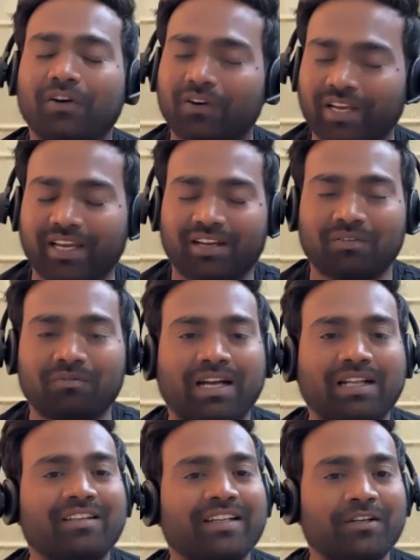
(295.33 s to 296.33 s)
okay
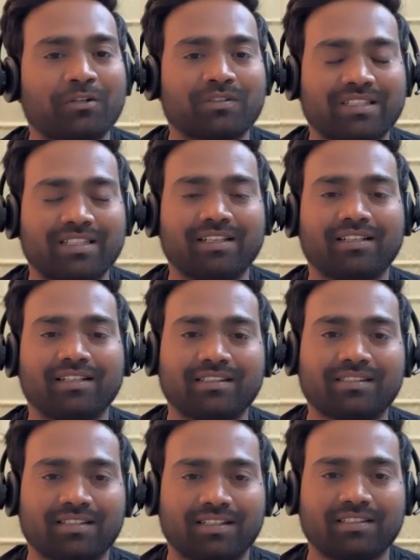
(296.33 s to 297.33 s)
one thing to say
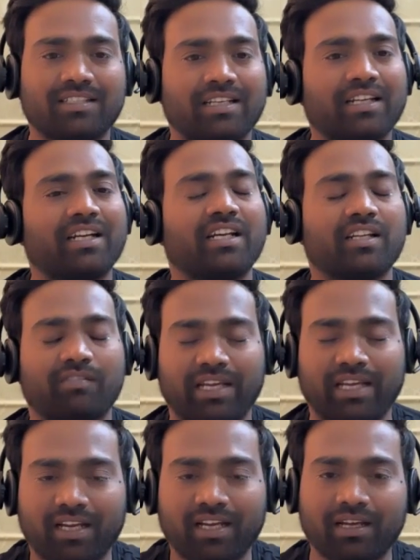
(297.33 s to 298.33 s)
is generative
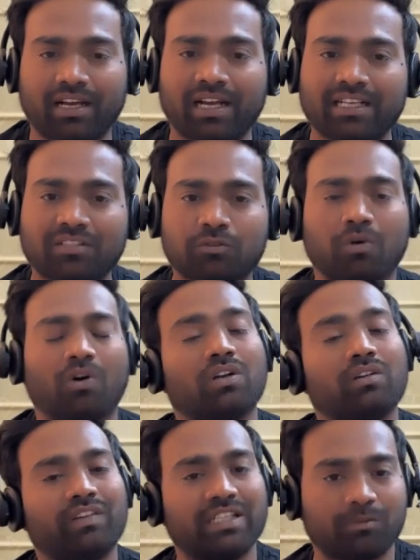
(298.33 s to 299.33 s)
ai has
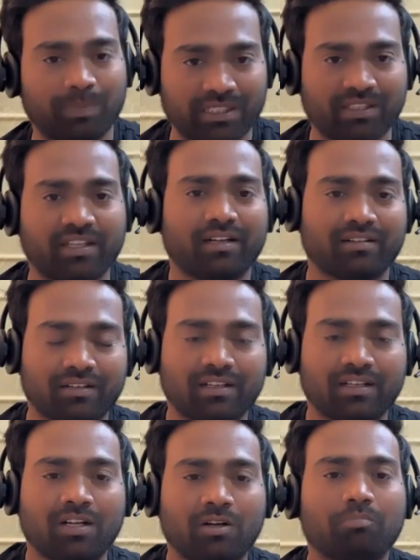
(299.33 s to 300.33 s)
always been there
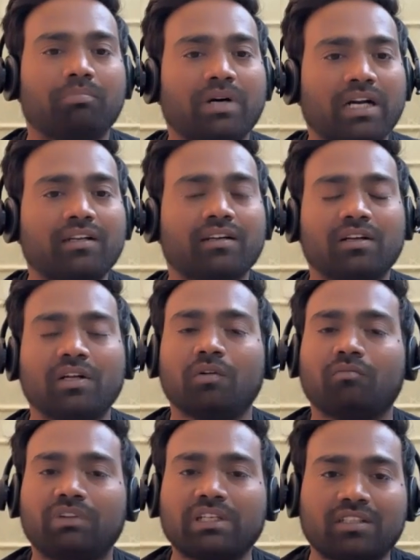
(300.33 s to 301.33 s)
but
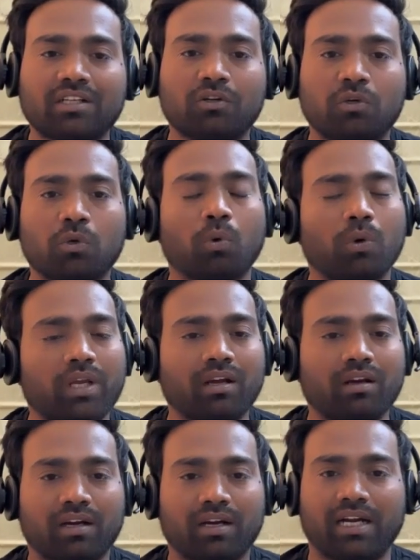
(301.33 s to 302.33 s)
with the growing
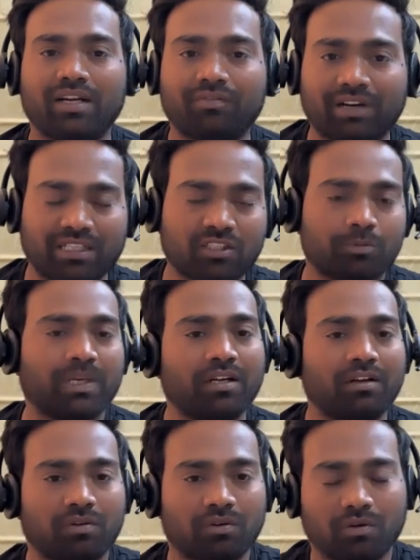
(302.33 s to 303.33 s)

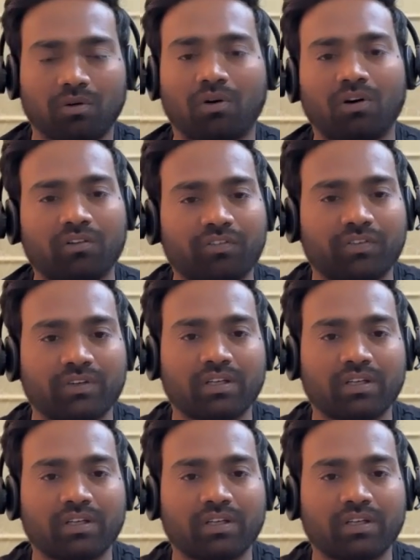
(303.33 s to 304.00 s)
advancement of